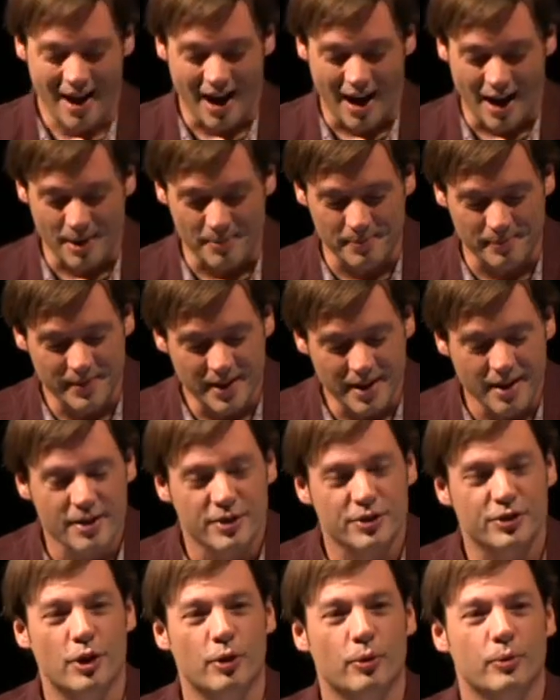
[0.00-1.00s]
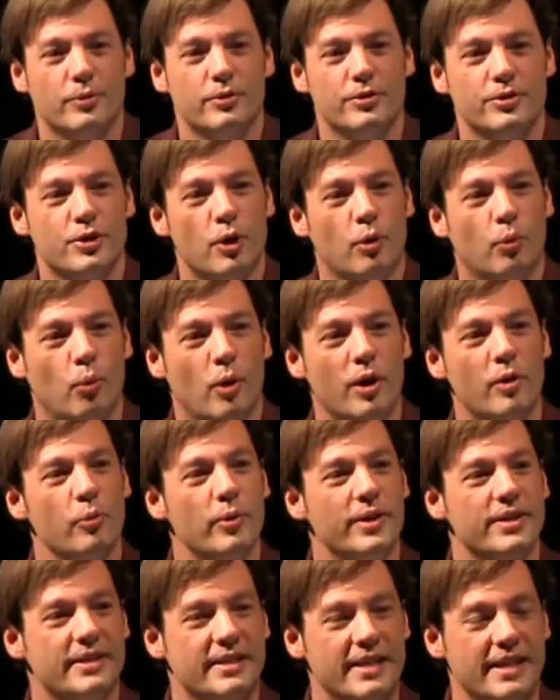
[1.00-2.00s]
Um, so, so what do
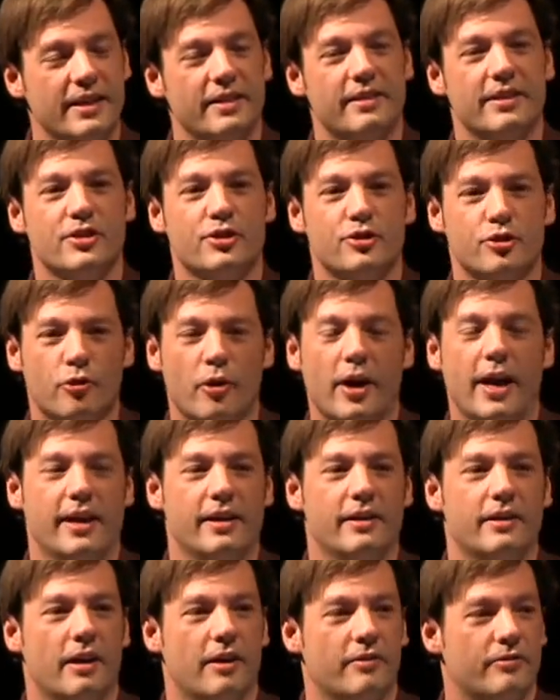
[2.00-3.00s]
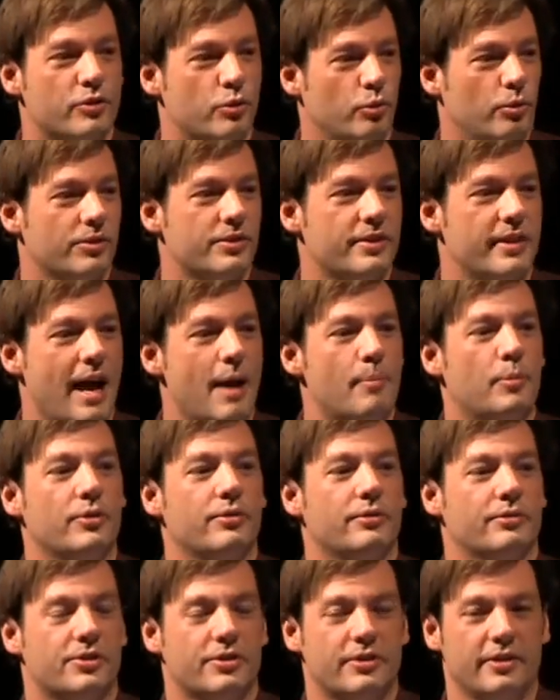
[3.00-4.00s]
we see this trend of tools that
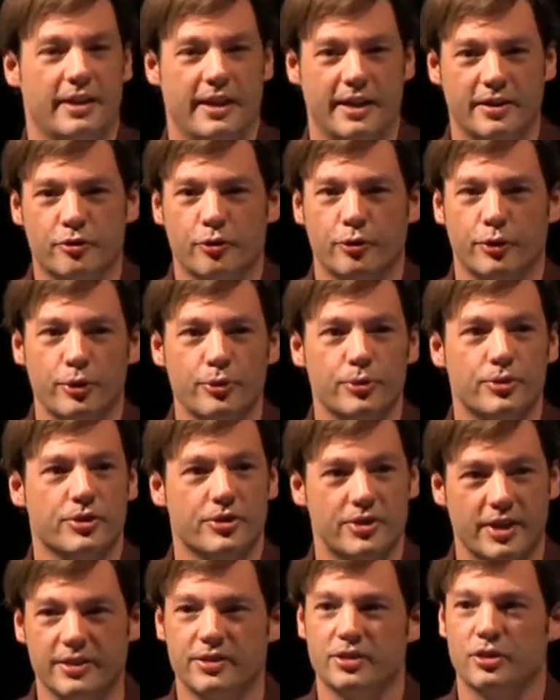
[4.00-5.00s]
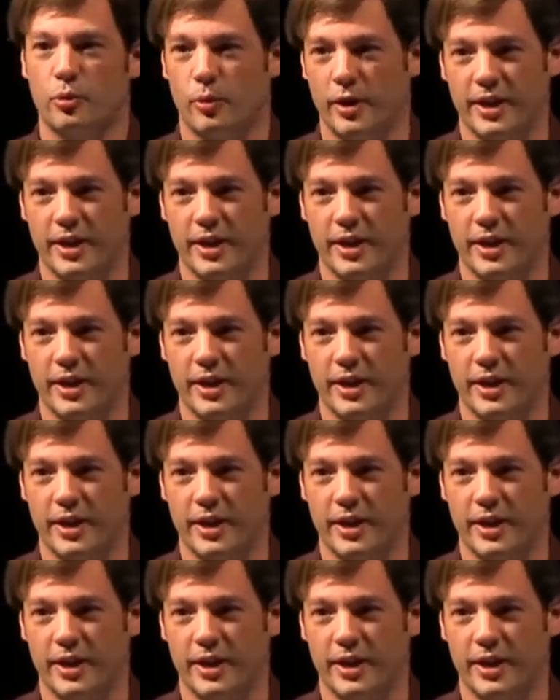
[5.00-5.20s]
Apple's introduced since